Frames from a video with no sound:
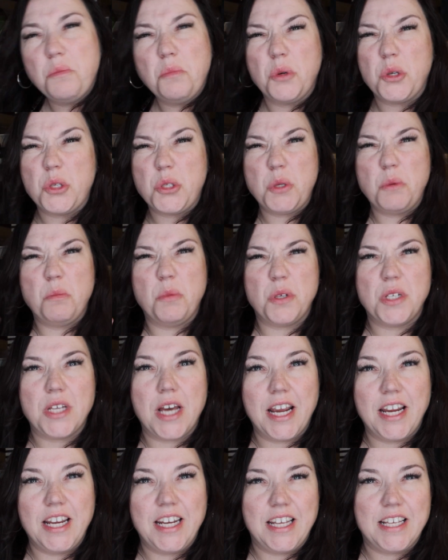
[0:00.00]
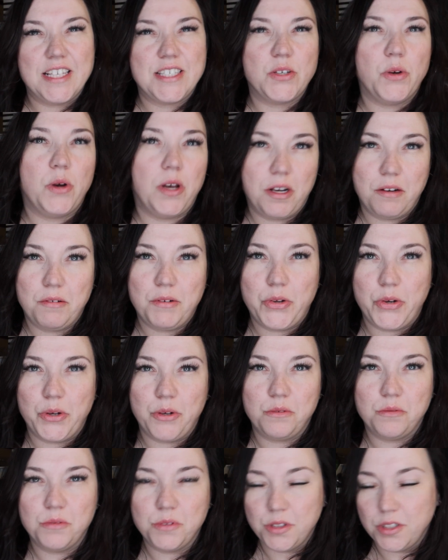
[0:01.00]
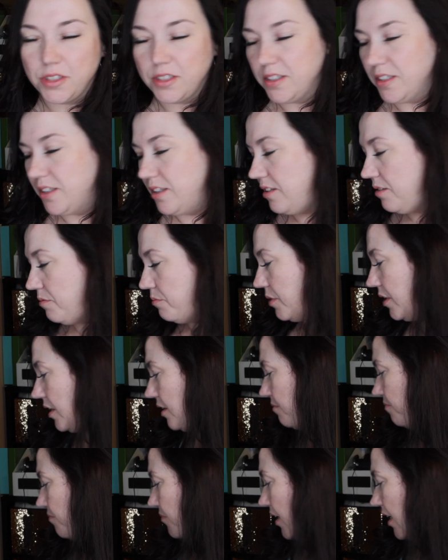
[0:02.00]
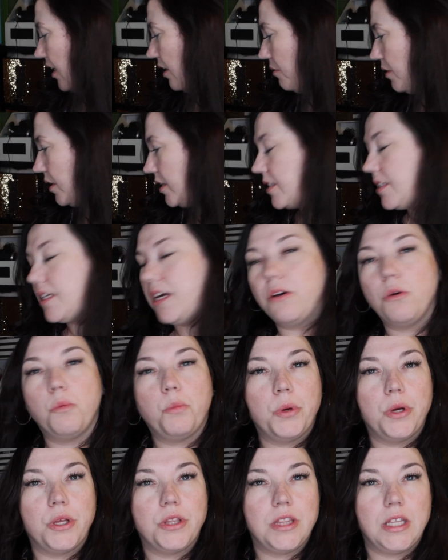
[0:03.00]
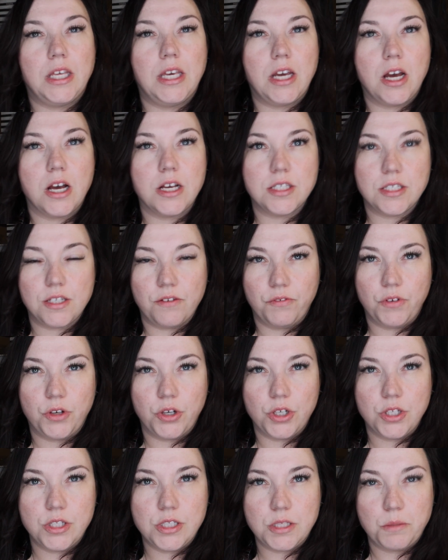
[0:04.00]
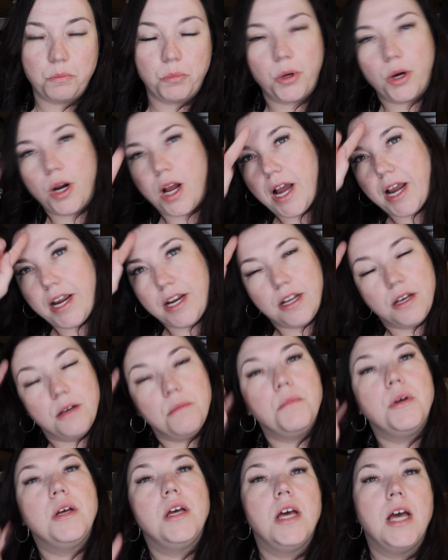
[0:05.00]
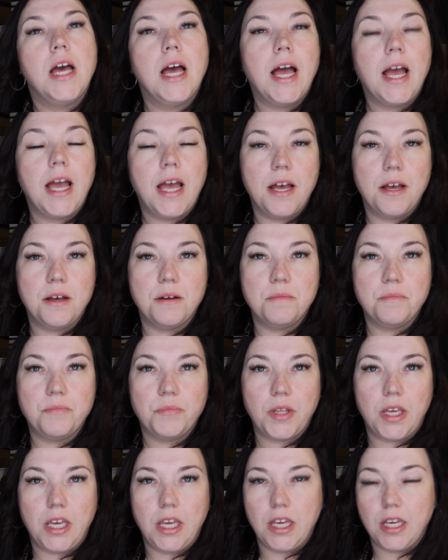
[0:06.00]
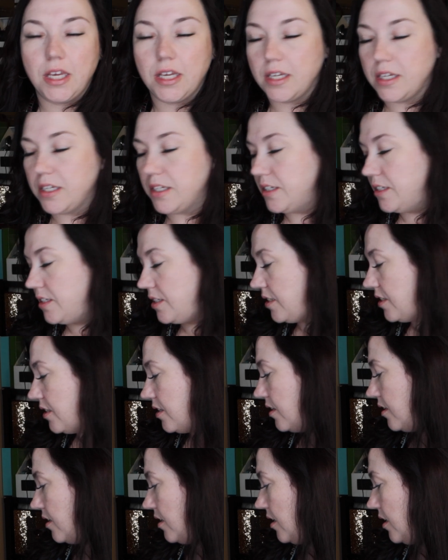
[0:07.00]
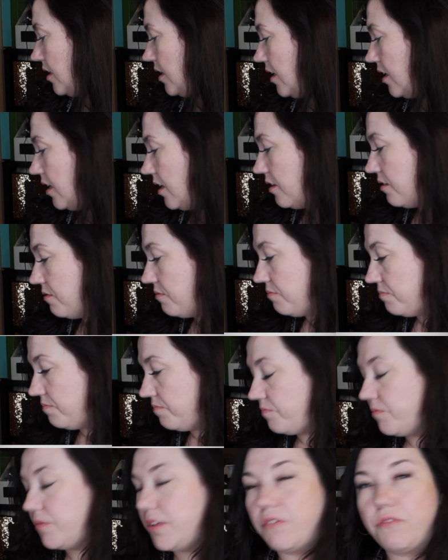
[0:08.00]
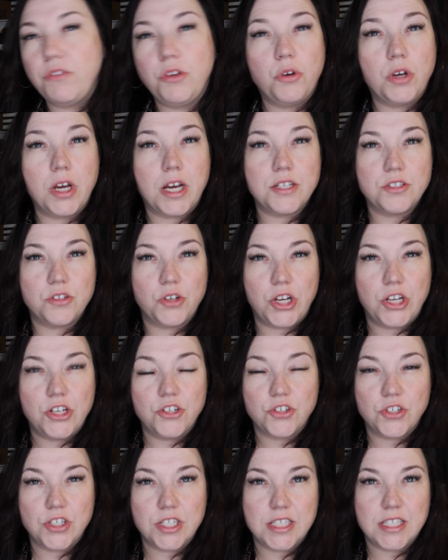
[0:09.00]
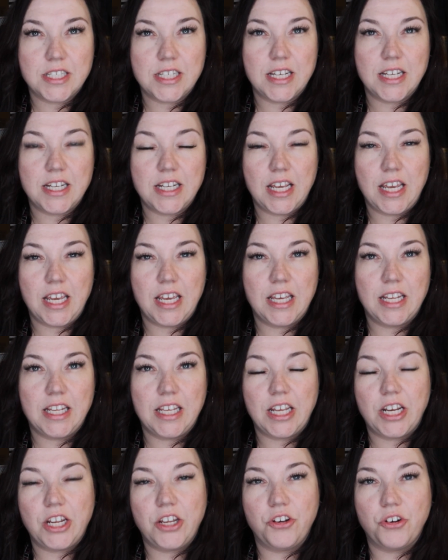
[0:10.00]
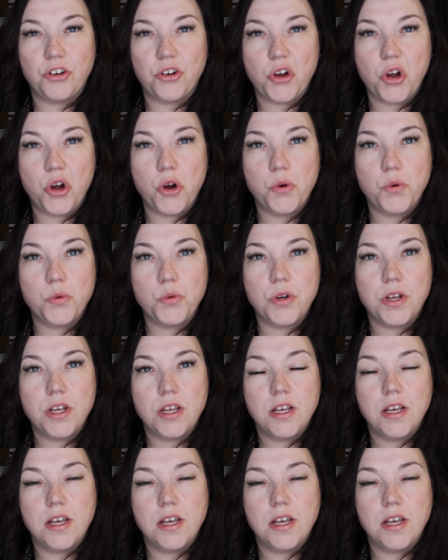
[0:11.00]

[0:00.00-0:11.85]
Super tiny, so I don't know. But anyways, I will put the cost of goods per item, and if you guys are interested in getting your own